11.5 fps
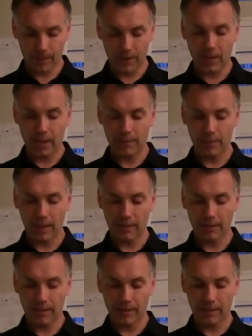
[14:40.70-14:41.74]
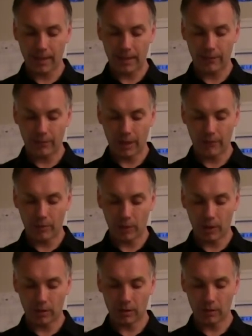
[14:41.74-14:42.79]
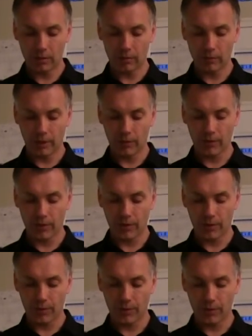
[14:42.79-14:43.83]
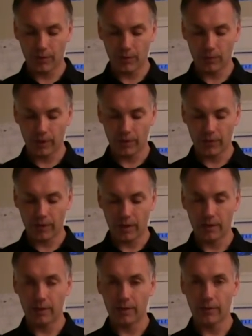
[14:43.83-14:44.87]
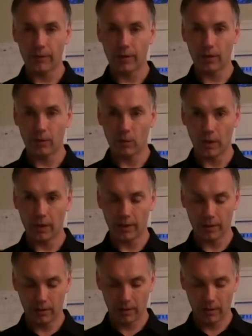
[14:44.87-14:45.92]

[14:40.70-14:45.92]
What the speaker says: Same NT-style driver model, which was introduced in Windows NT 3.1.